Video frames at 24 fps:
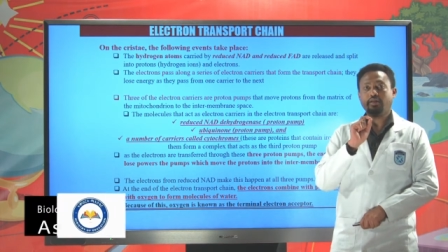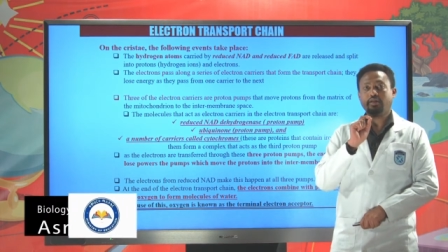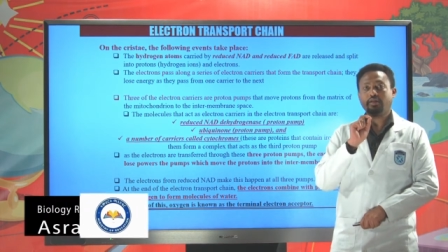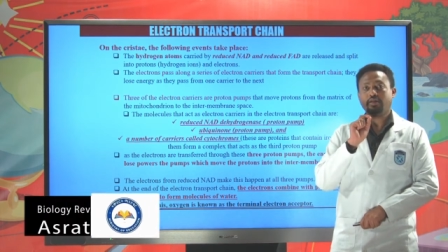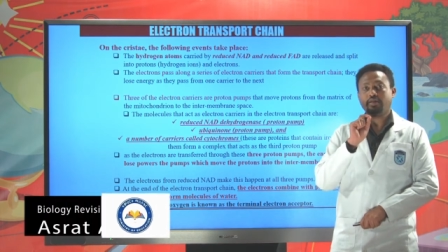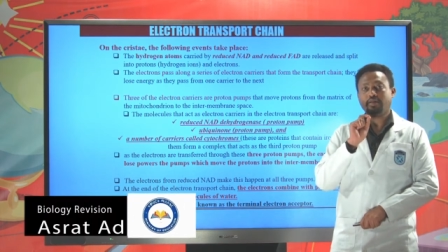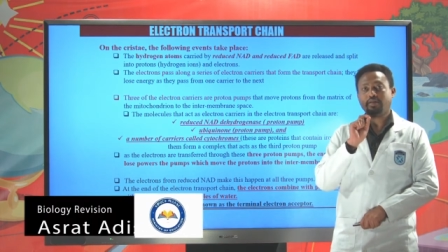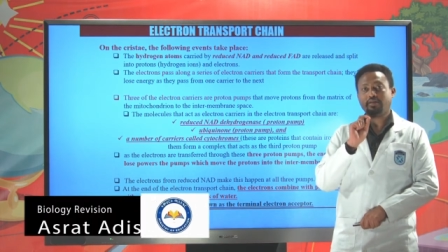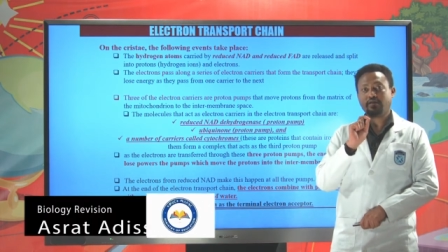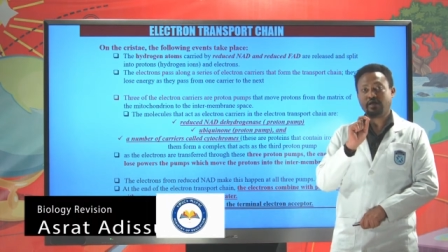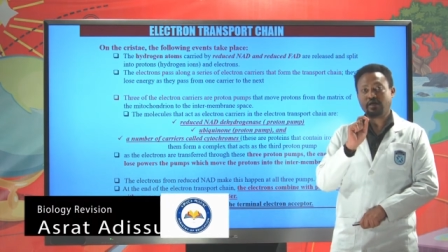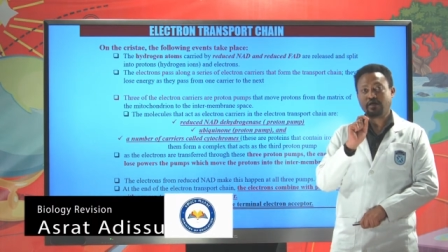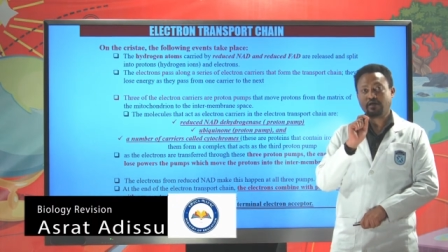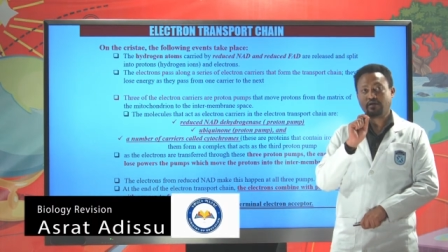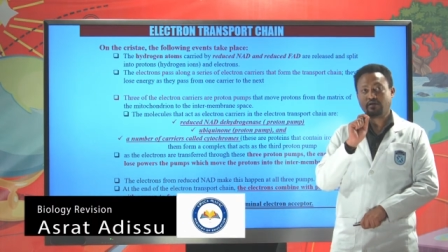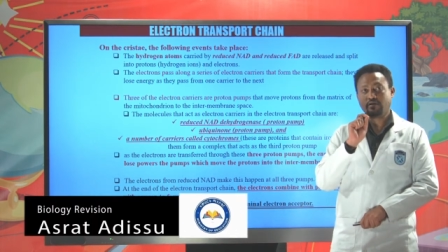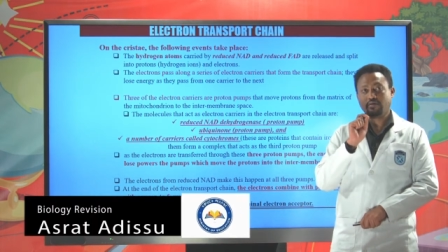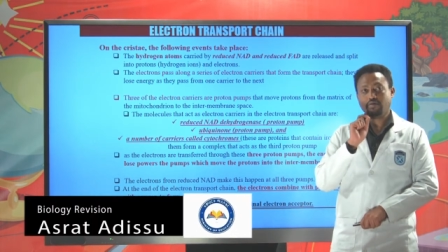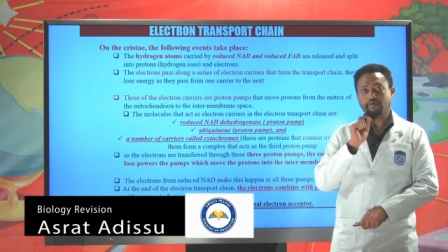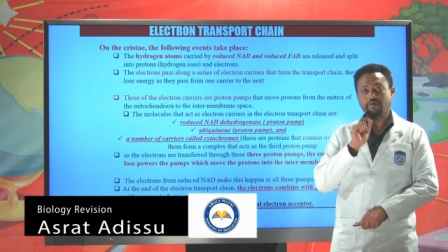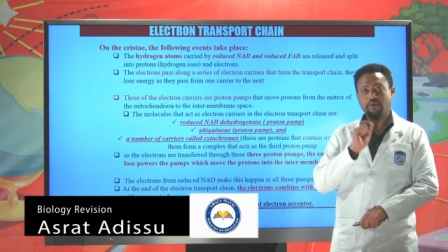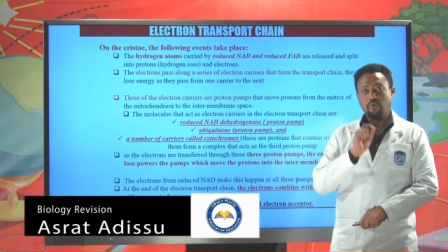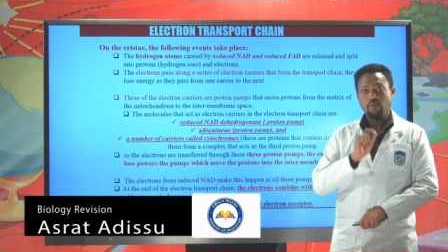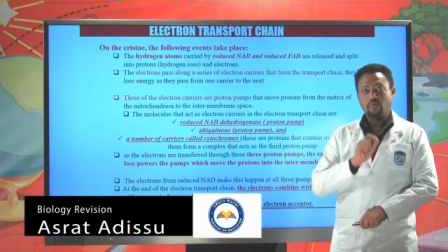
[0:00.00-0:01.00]

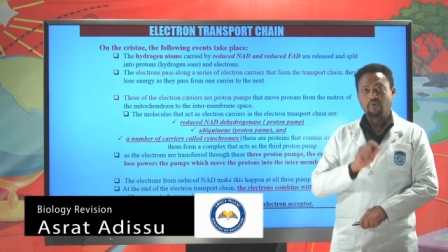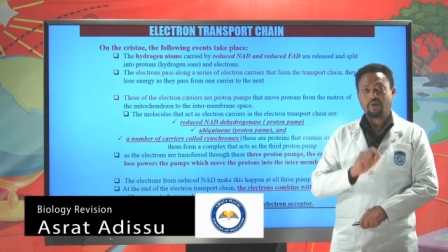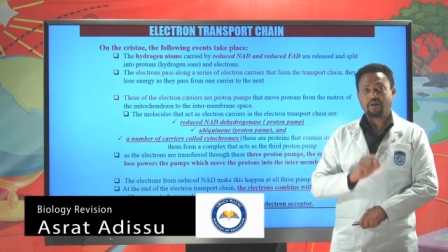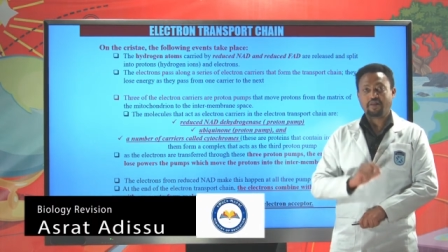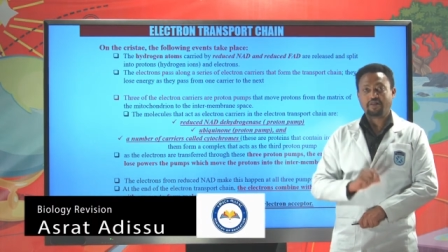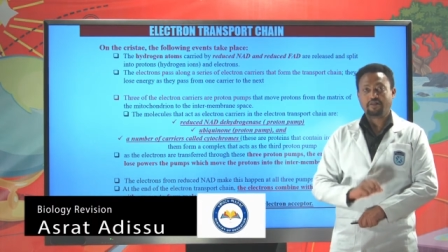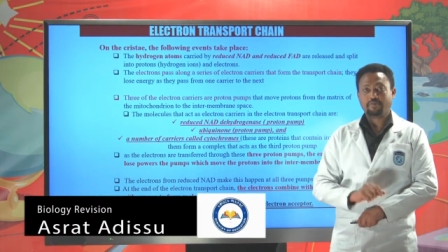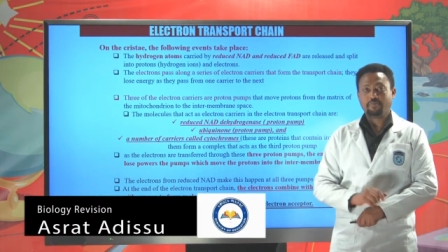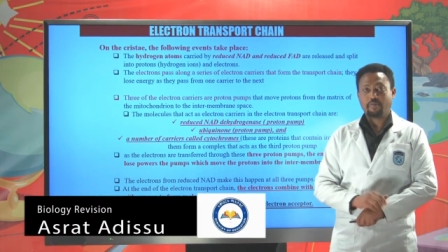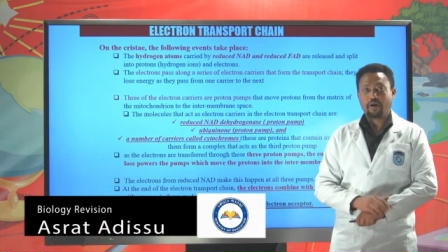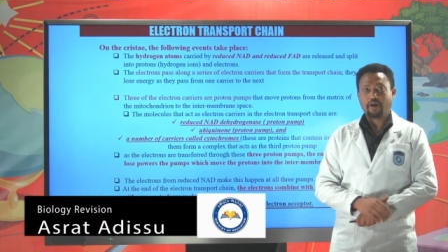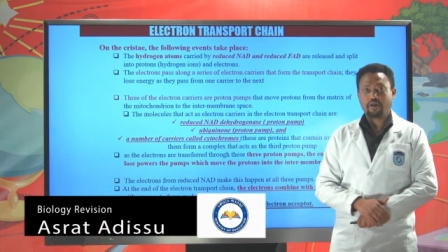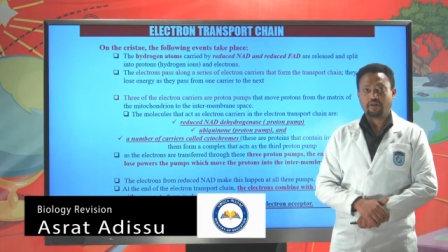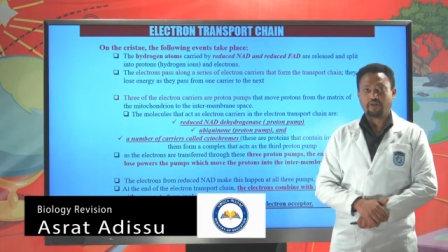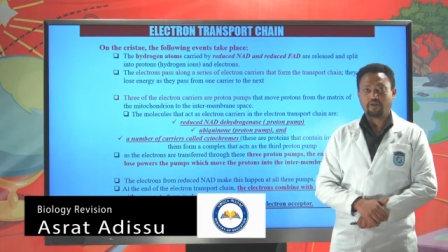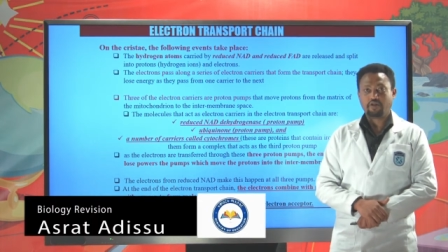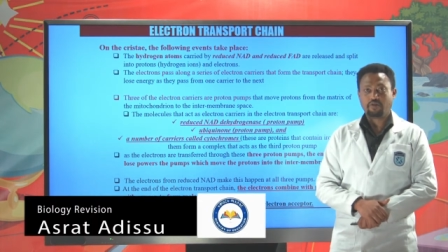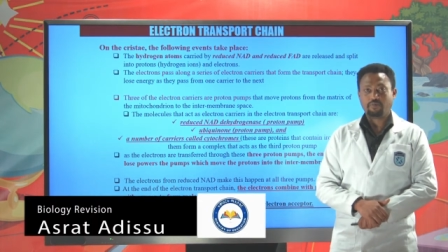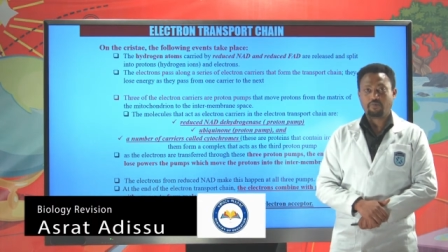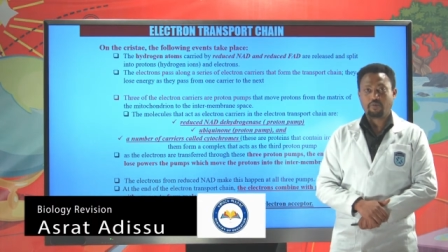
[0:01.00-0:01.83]
single cellular respiration